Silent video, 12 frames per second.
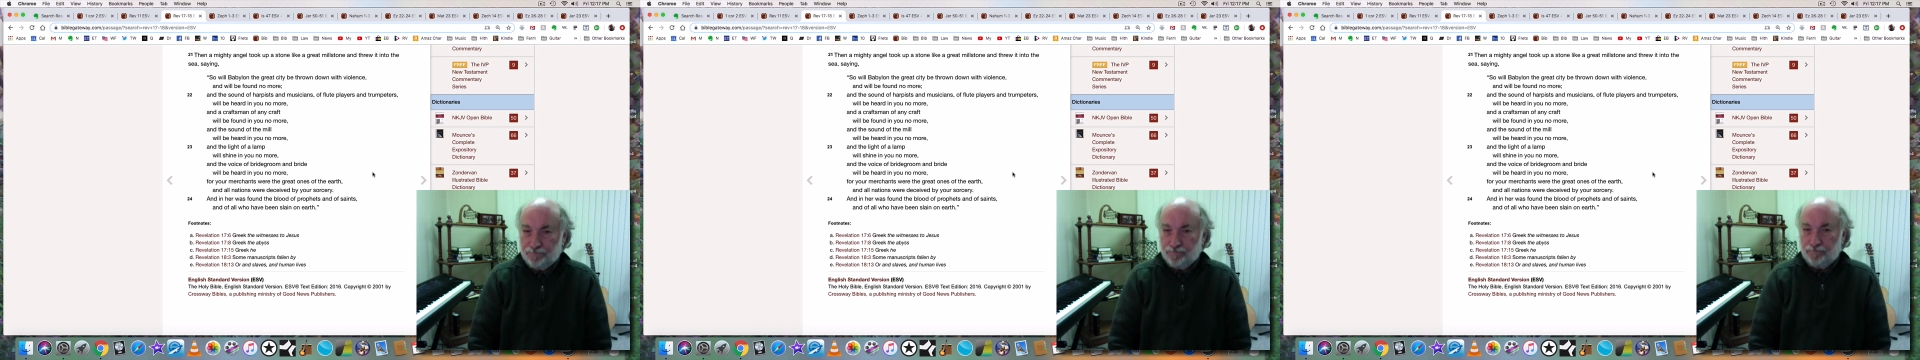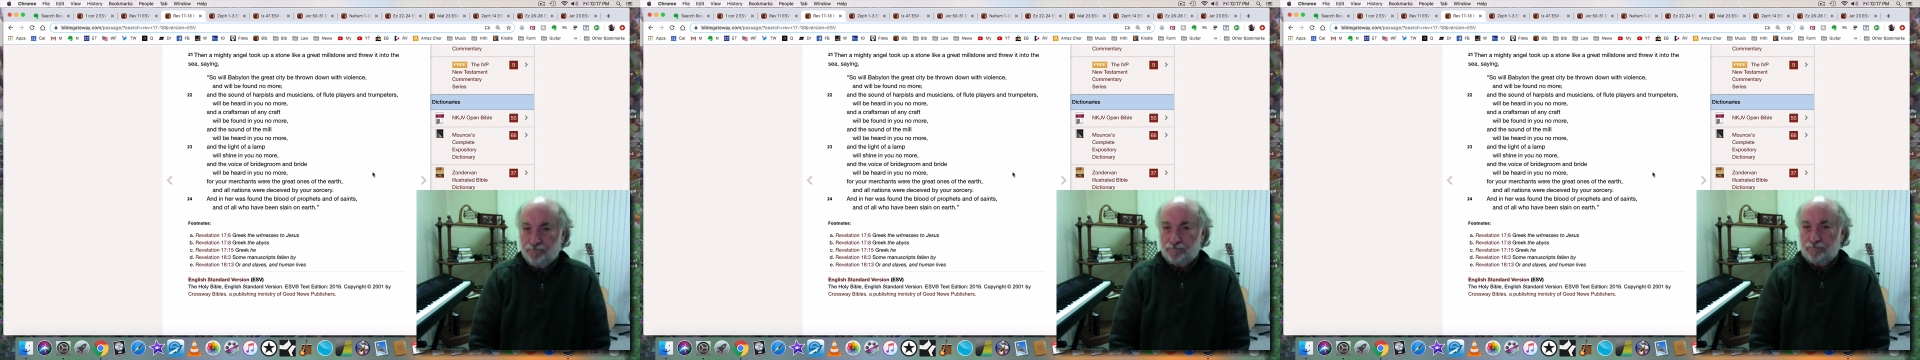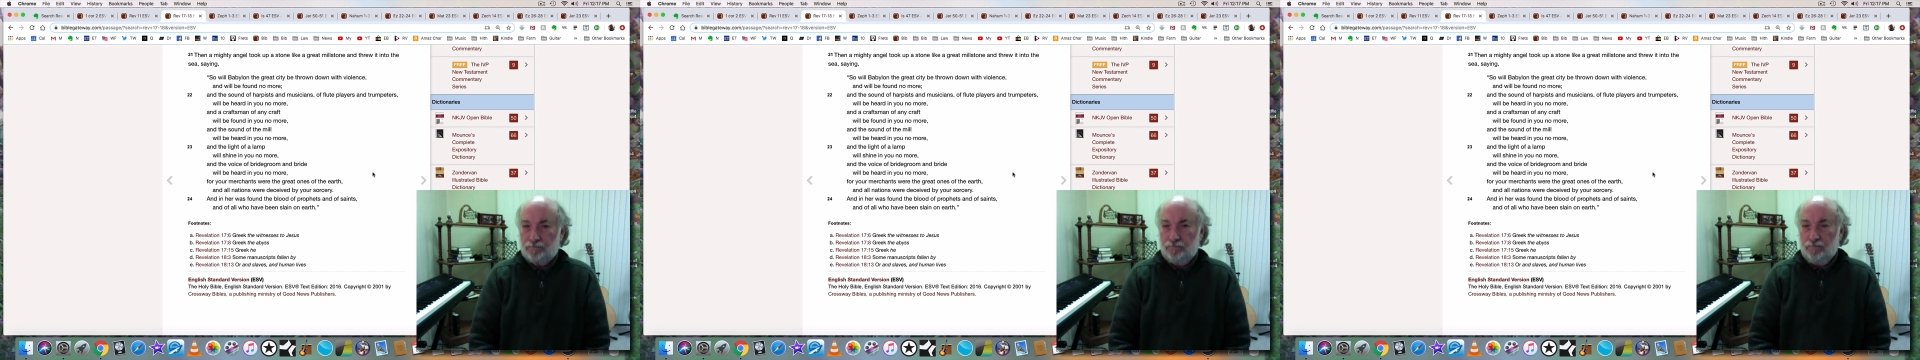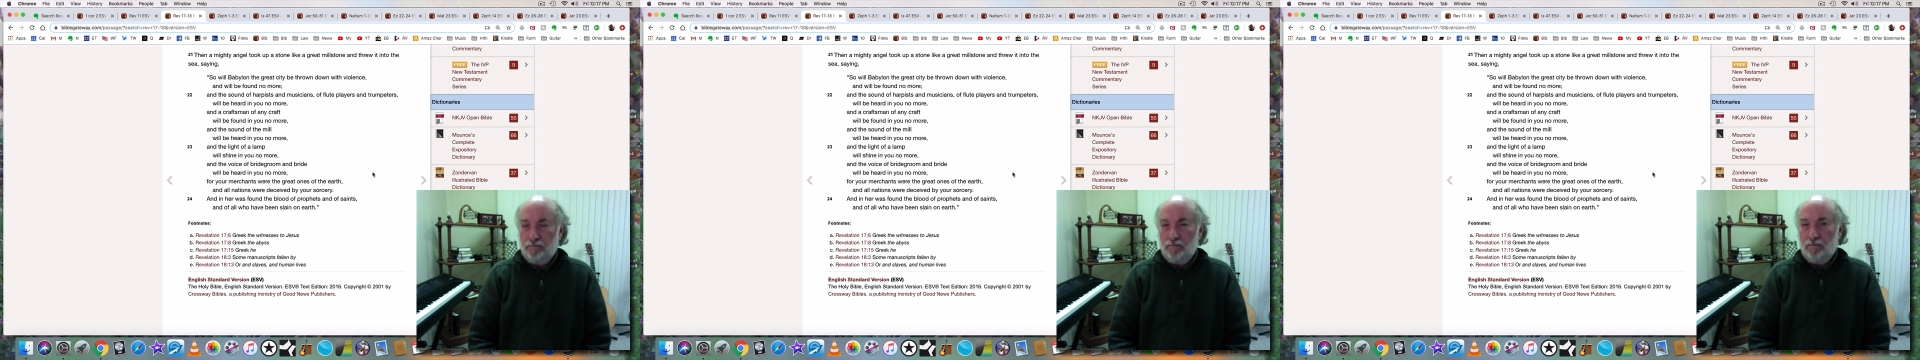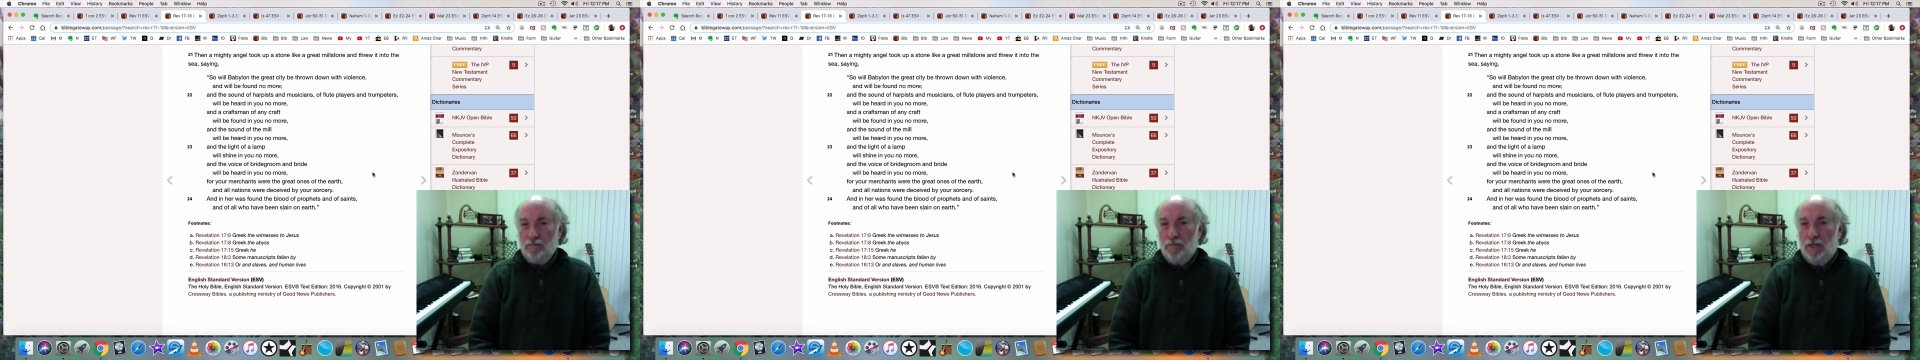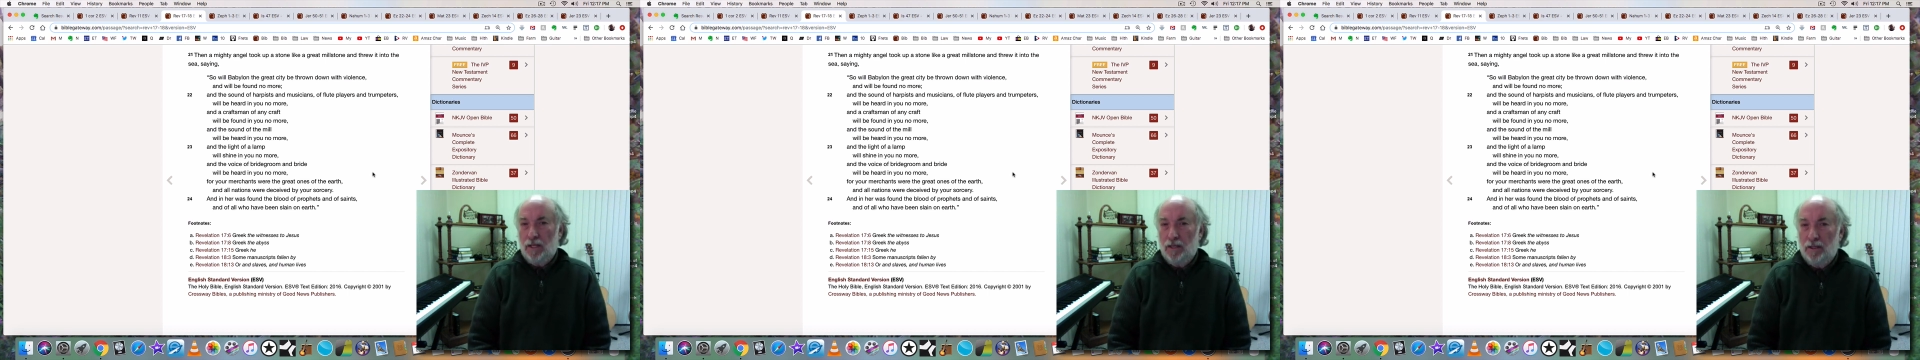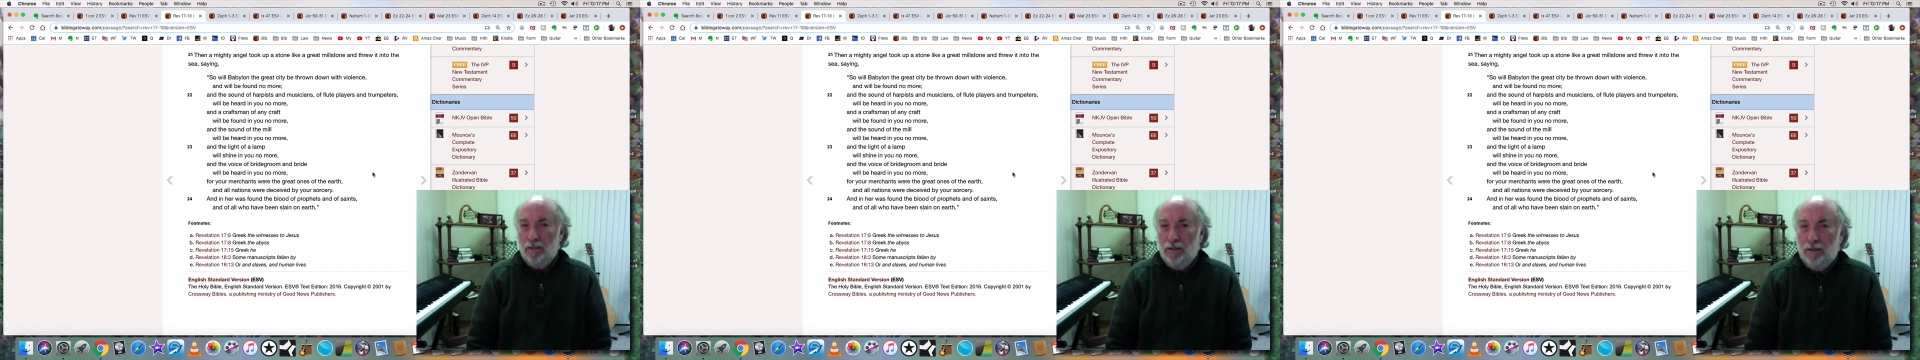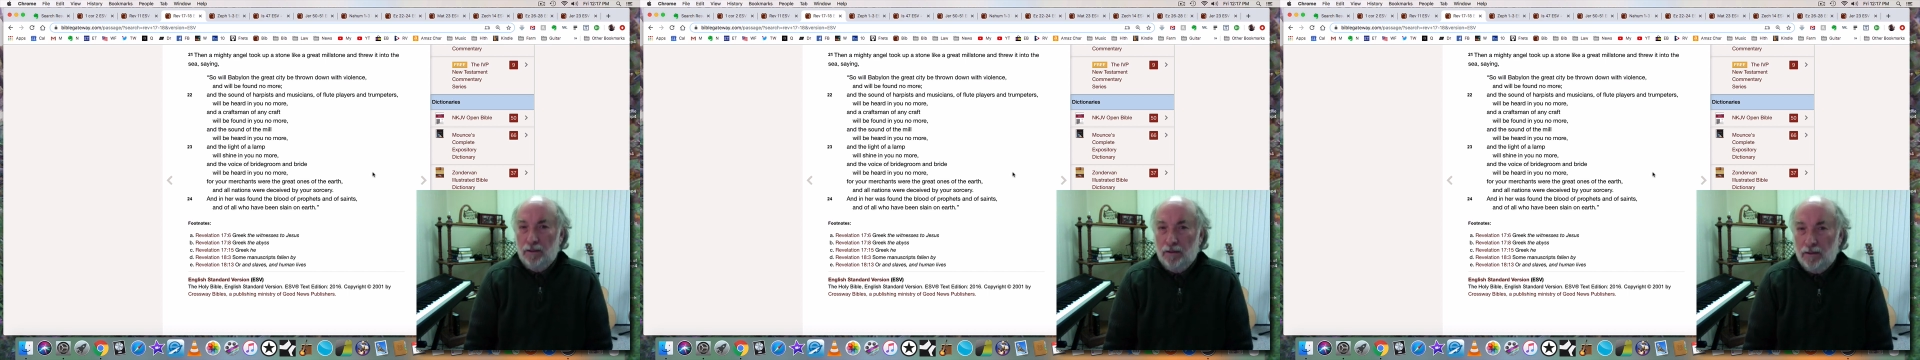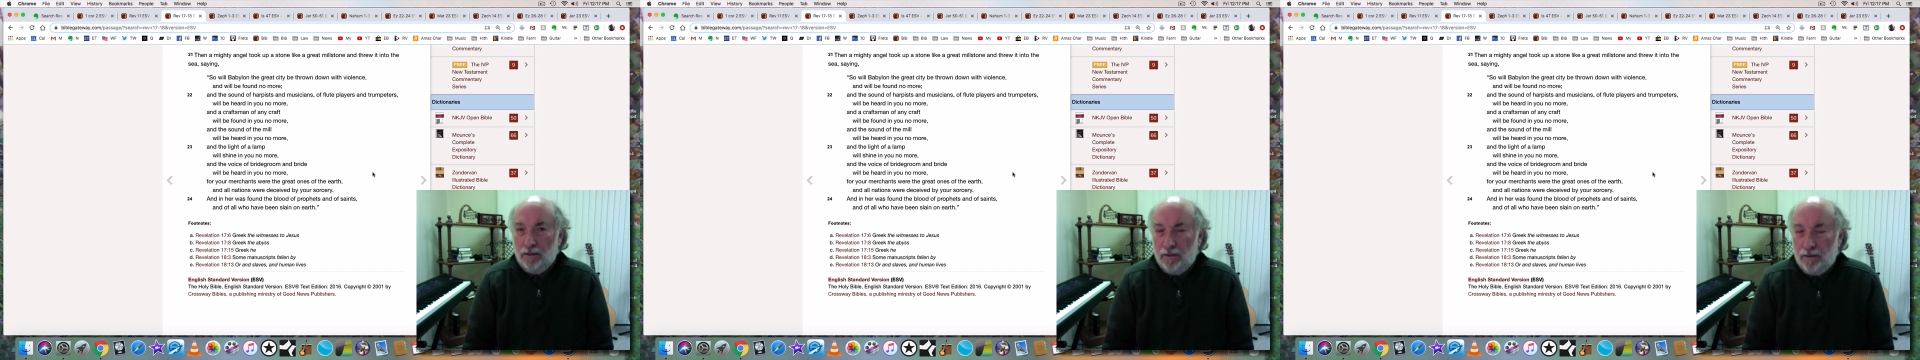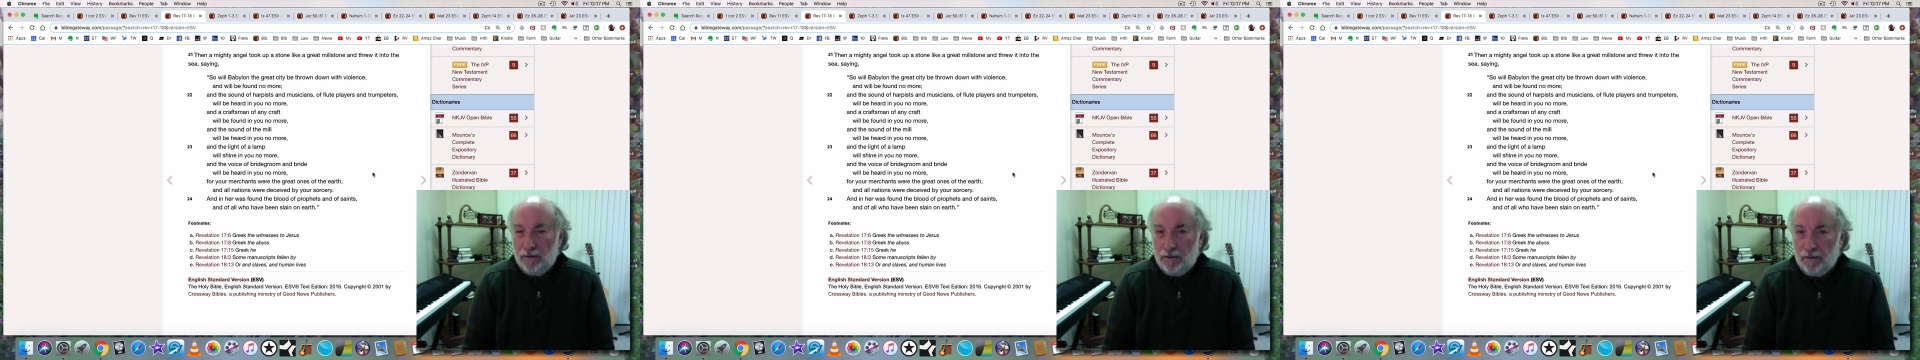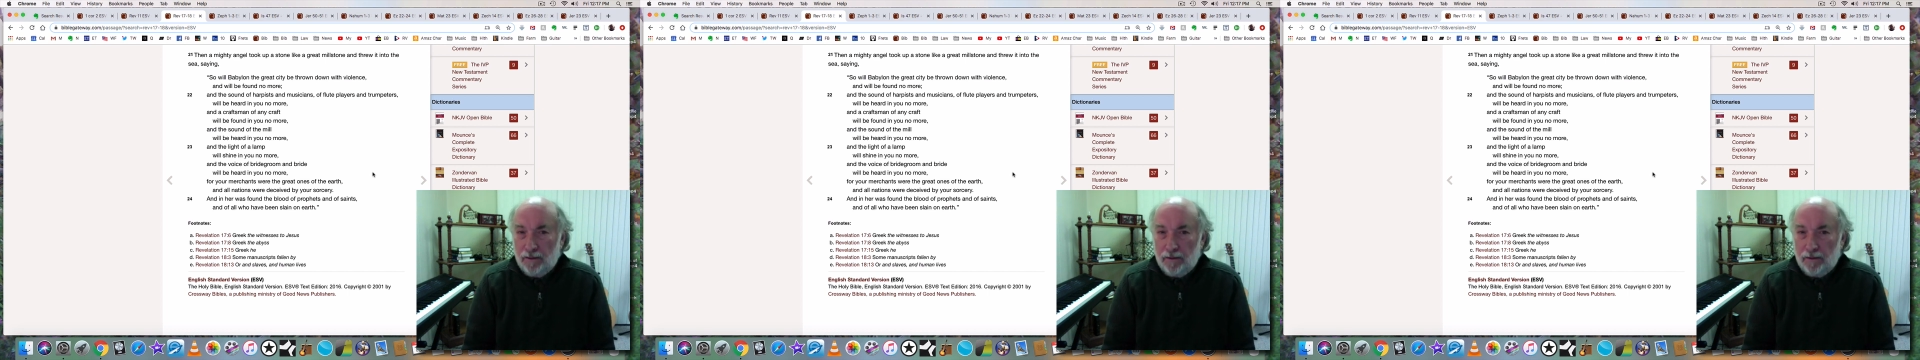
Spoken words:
No one is speaking in this clip.